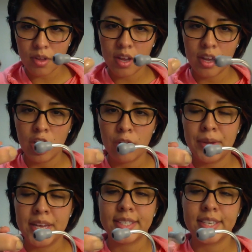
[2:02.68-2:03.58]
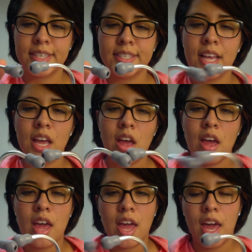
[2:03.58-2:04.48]
earpieces,
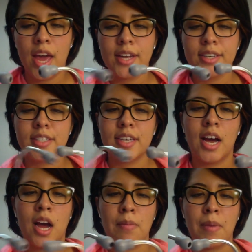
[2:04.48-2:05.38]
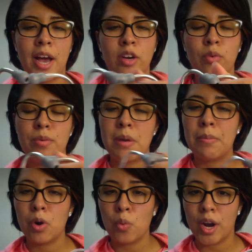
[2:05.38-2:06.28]
and I don't
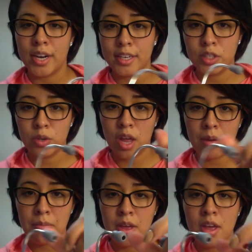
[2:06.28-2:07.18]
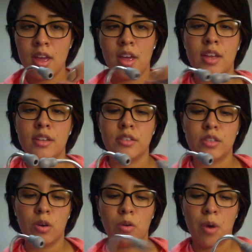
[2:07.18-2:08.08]
remember what I did to them, and
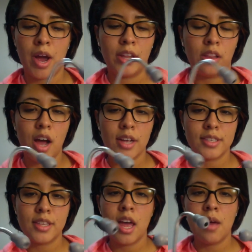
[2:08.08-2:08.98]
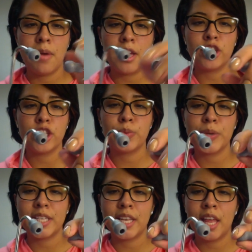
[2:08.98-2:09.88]
so I lost them. And just
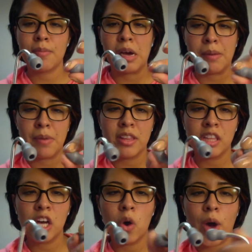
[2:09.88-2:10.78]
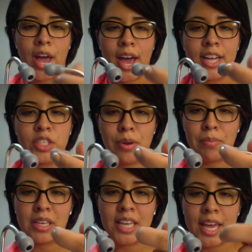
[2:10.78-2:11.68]
recently, about a month ago, I had to
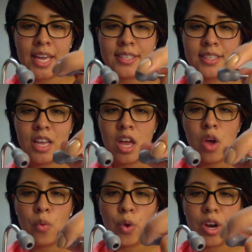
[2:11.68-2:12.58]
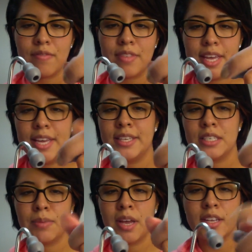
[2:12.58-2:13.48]
replace one of these
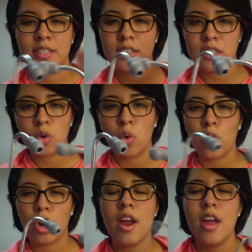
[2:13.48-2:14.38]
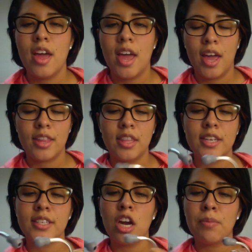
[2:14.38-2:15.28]
because it tore. And
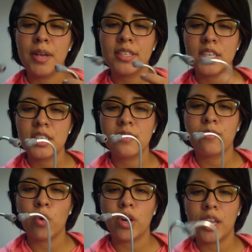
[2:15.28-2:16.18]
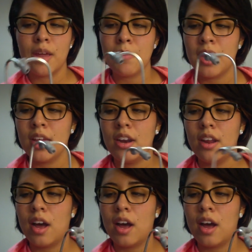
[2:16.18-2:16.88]
these earpieces for Littmann,